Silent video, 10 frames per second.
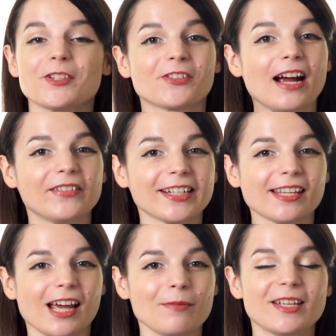your driving
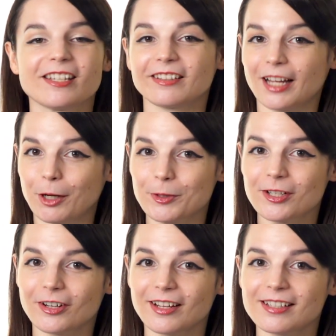time into language
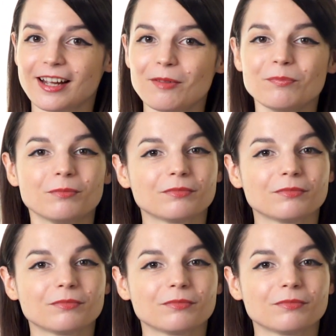learning time?